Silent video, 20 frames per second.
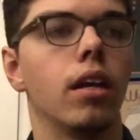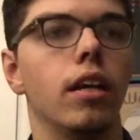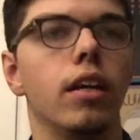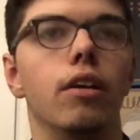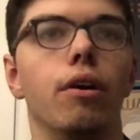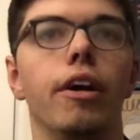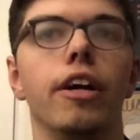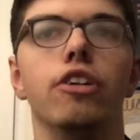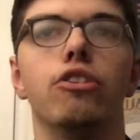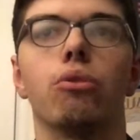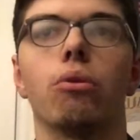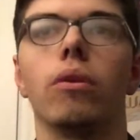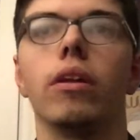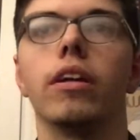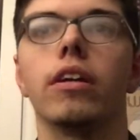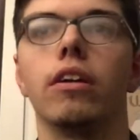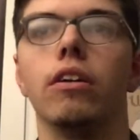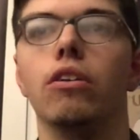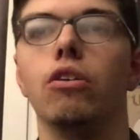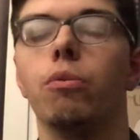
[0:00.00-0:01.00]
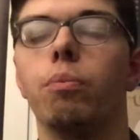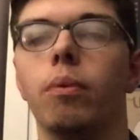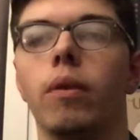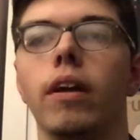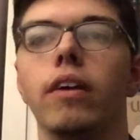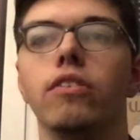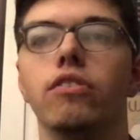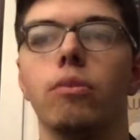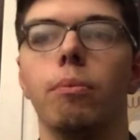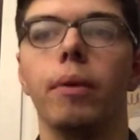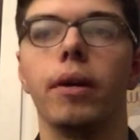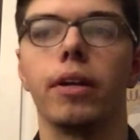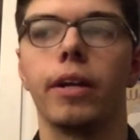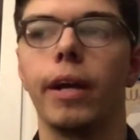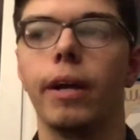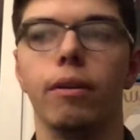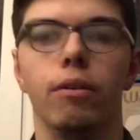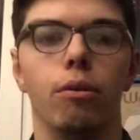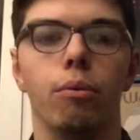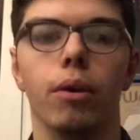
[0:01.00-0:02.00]
know, Andrew Lincoln, who plays the main
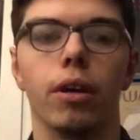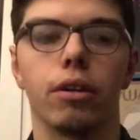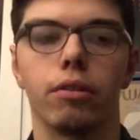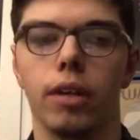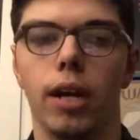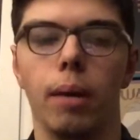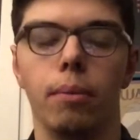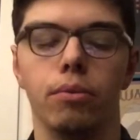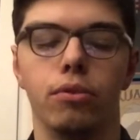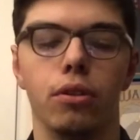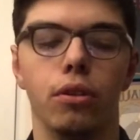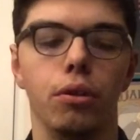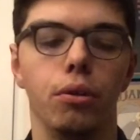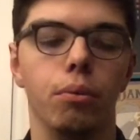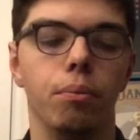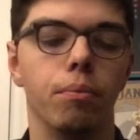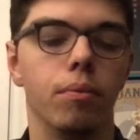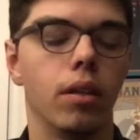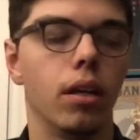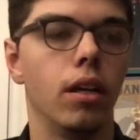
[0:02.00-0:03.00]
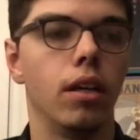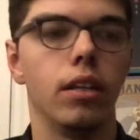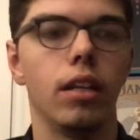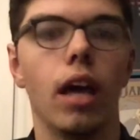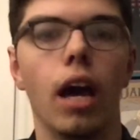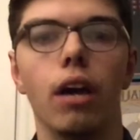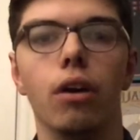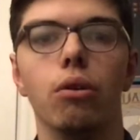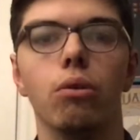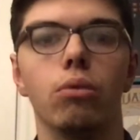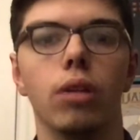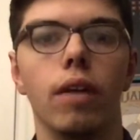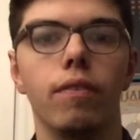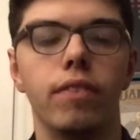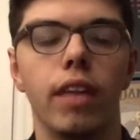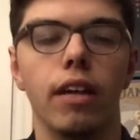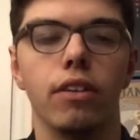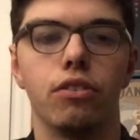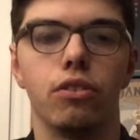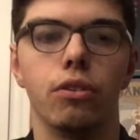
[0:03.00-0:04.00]
character, Rick Grimes, who left
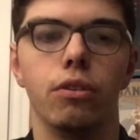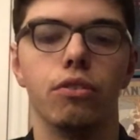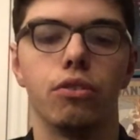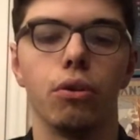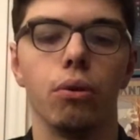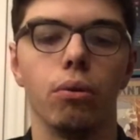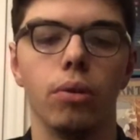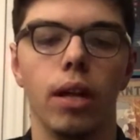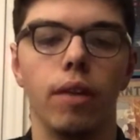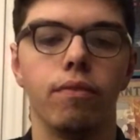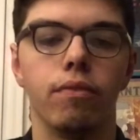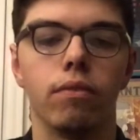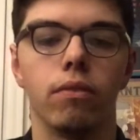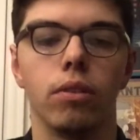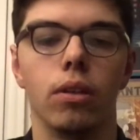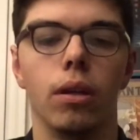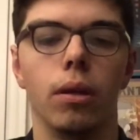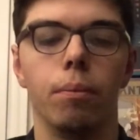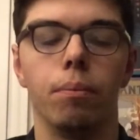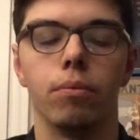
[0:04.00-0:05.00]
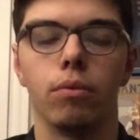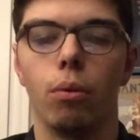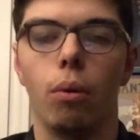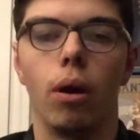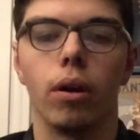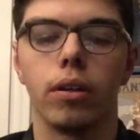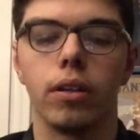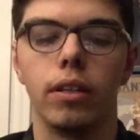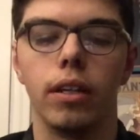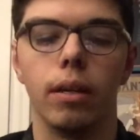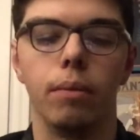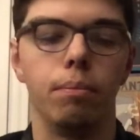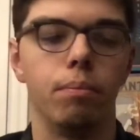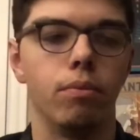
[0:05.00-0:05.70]
that series, who left The Walking Dead.